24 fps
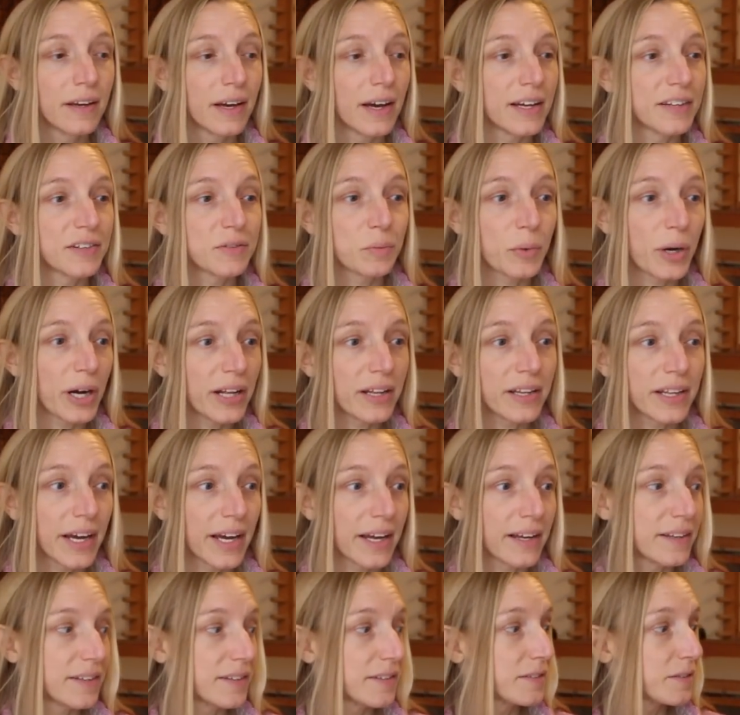as well
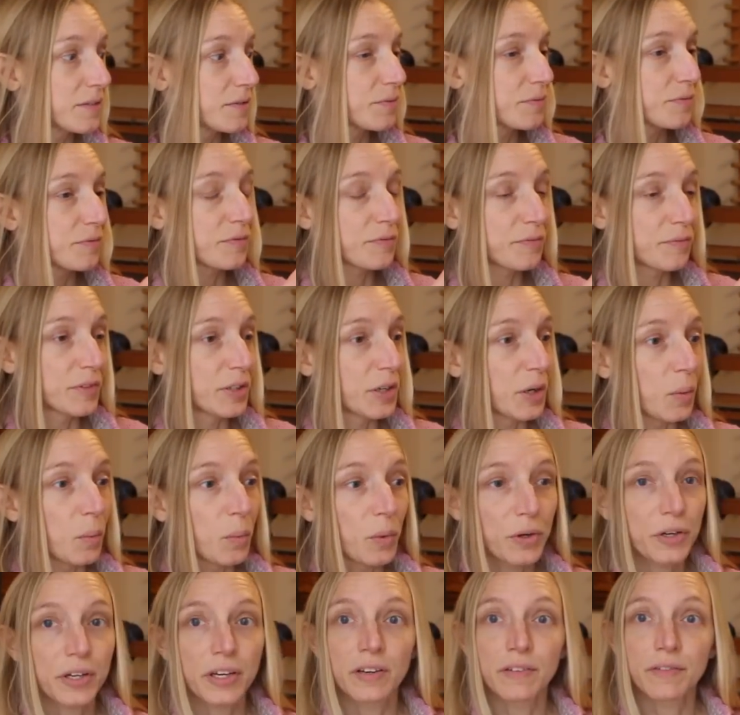as, you know,
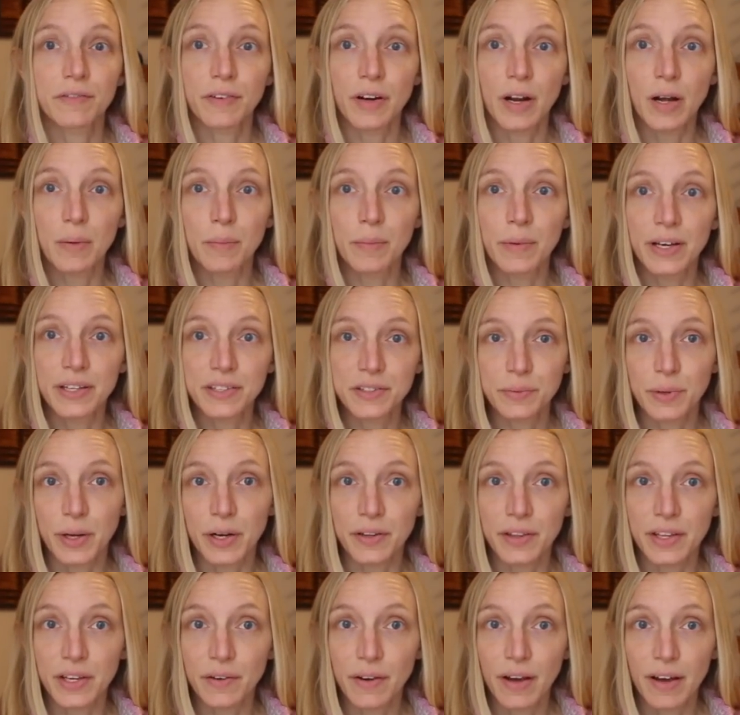working from a
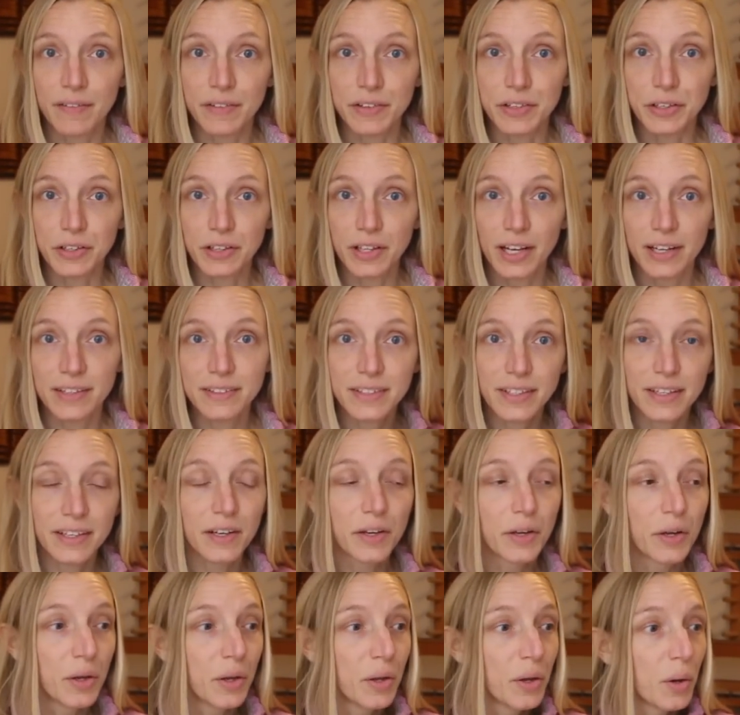sweater that you have in your closet,